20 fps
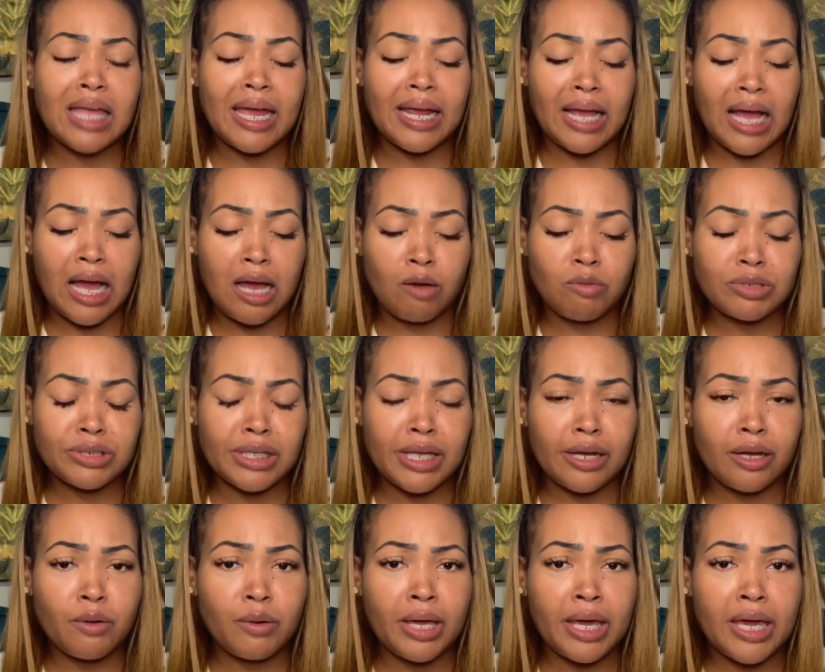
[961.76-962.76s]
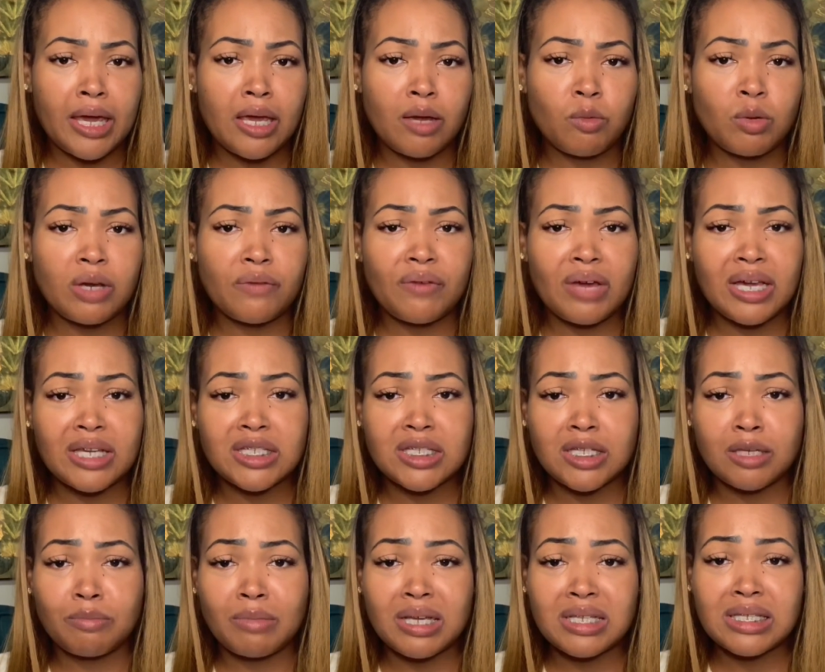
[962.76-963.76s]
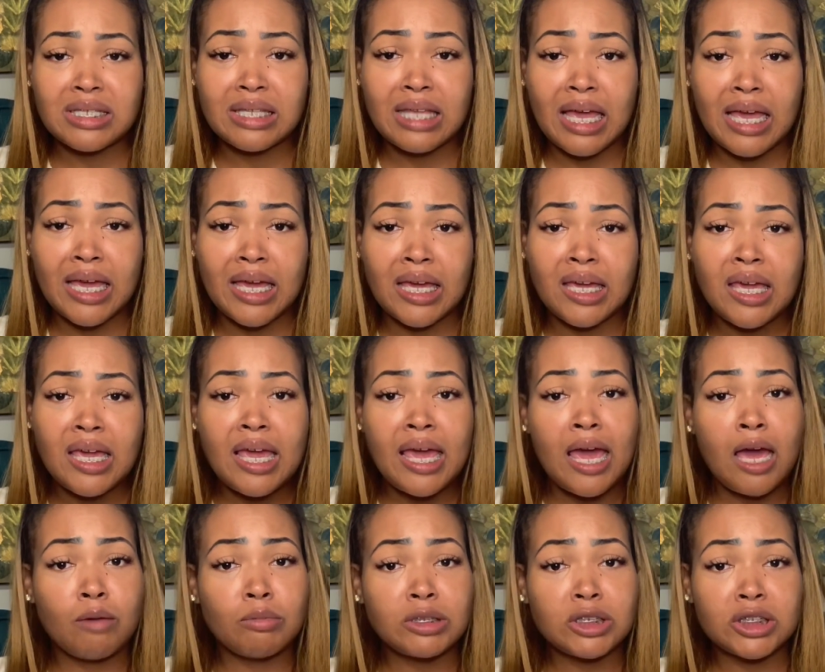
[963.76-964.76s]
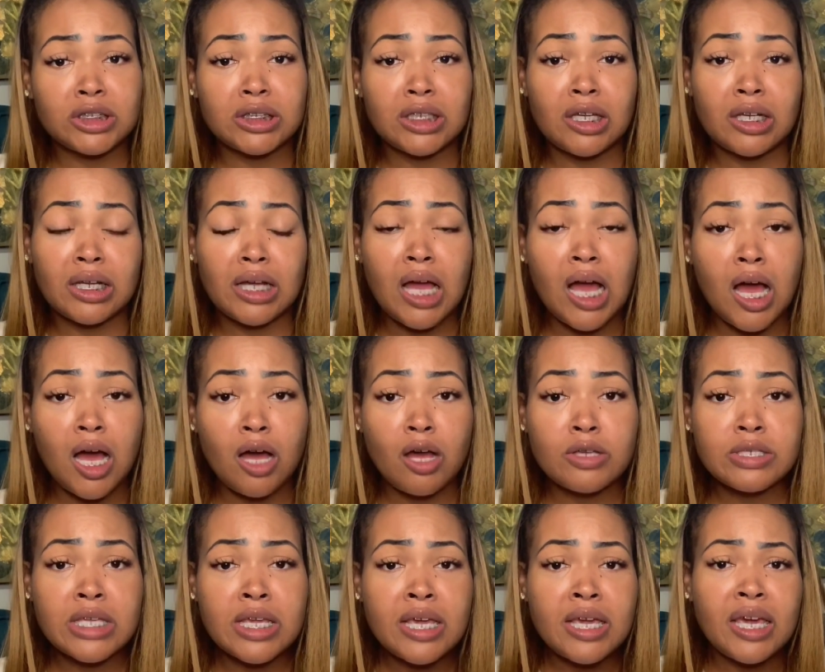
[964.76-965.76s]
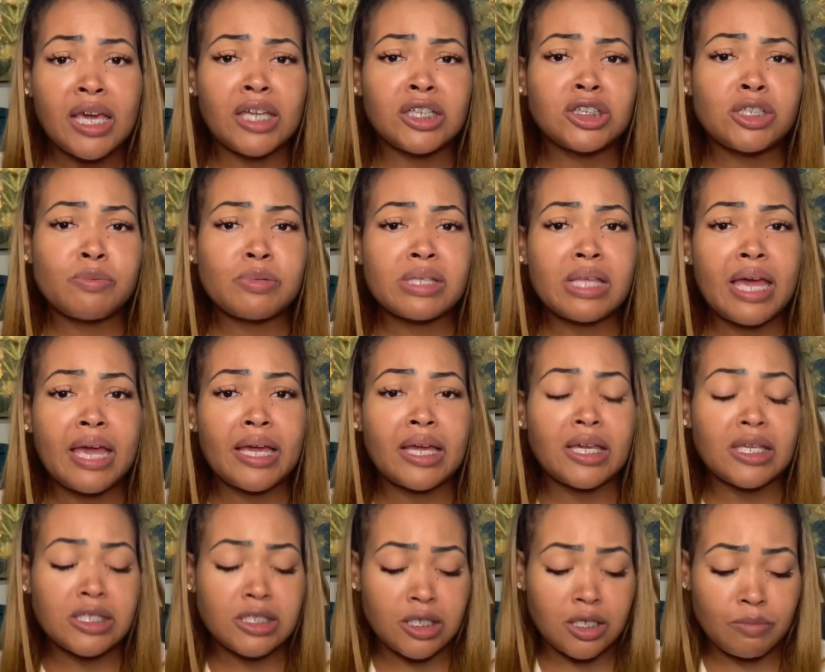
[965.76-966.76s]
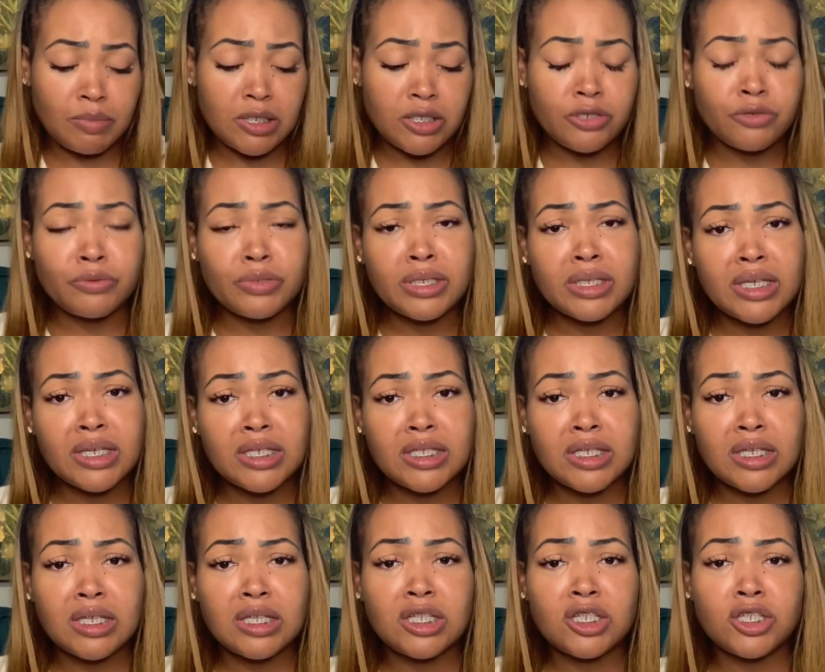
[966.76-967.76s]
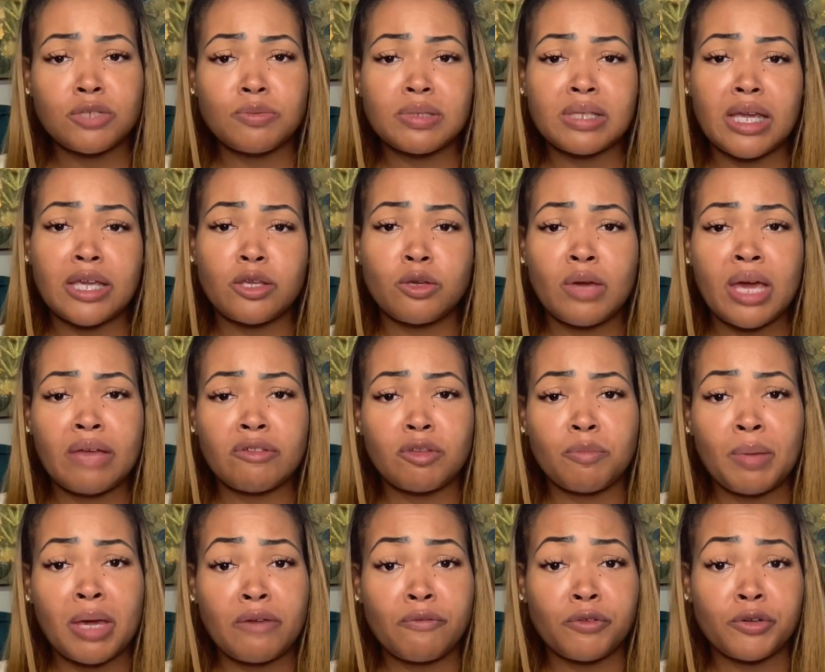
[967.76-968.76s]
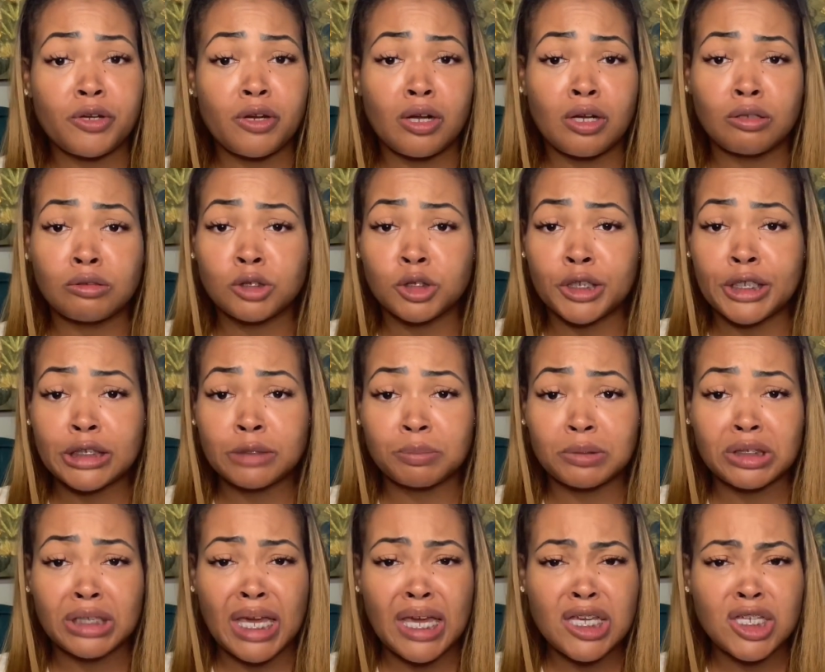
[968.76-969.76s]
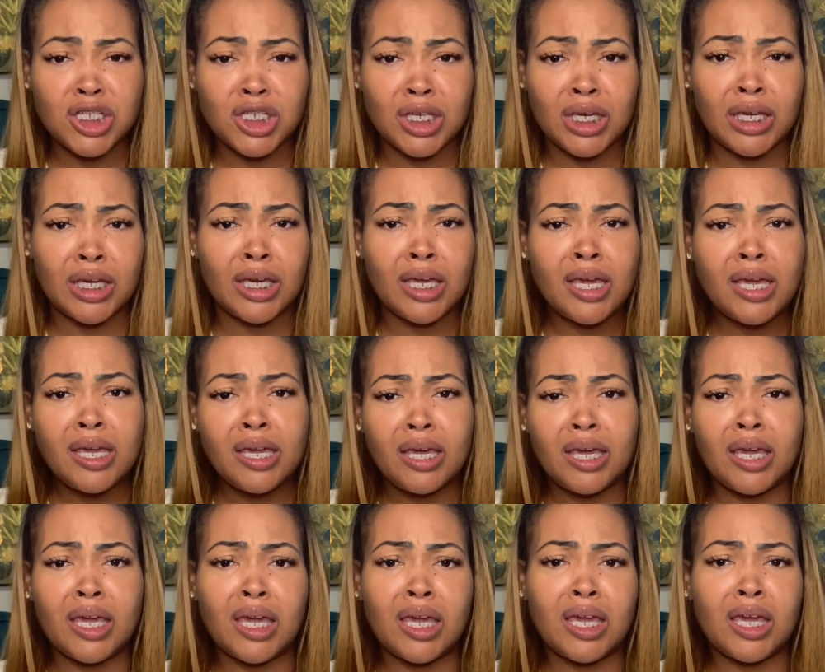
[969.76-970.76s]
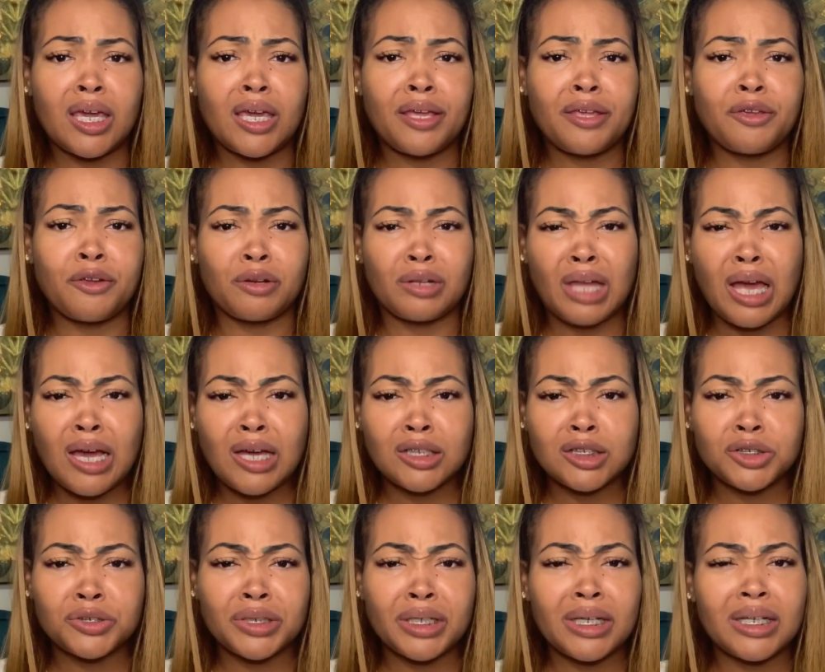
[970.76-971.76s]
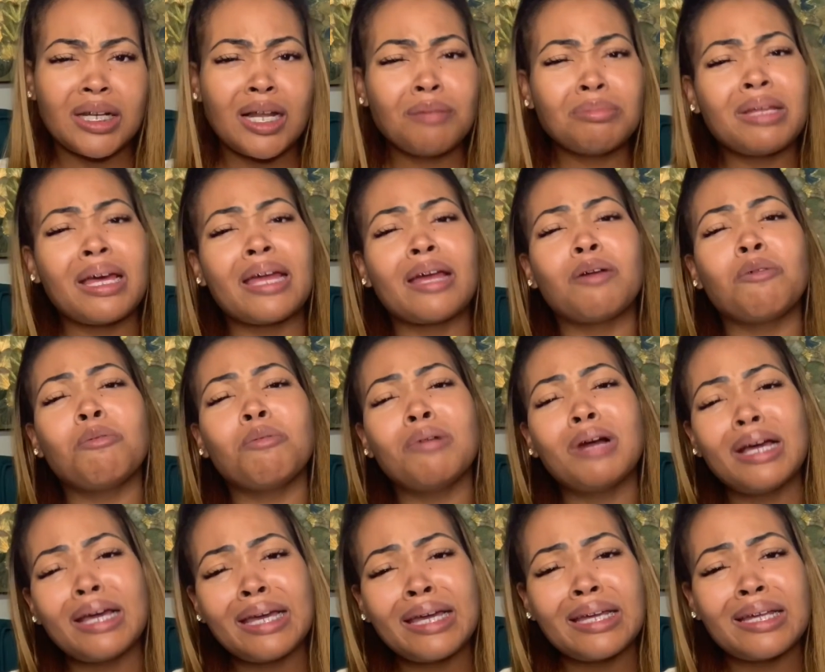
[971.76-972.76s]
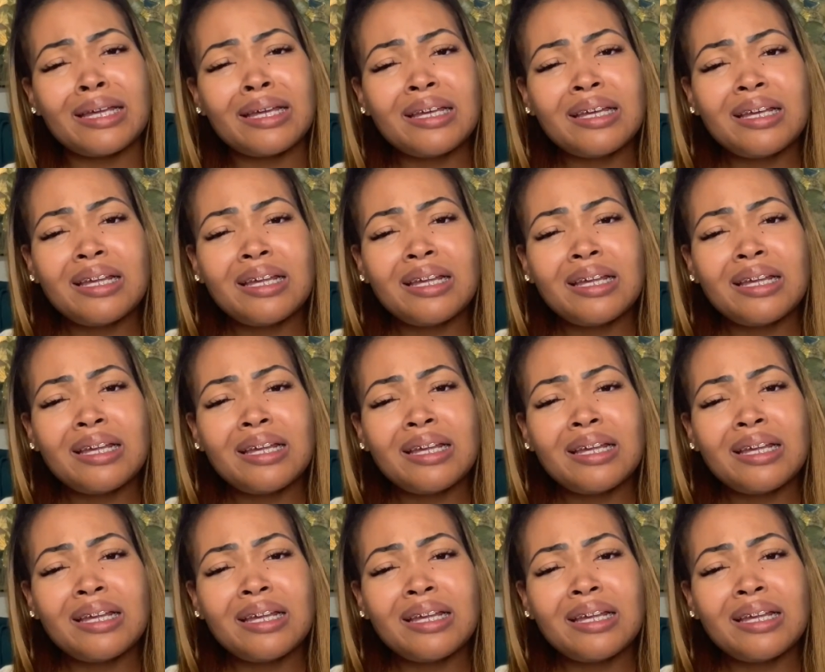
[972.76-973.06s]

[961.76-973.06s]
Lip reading: like, I was like, okay, well, if I extend my stay, how much is it going to cost? And she was like, it's going to be $260. And then she was like, you'll have to pay for your own transportation and your laundry. And I'm like, what?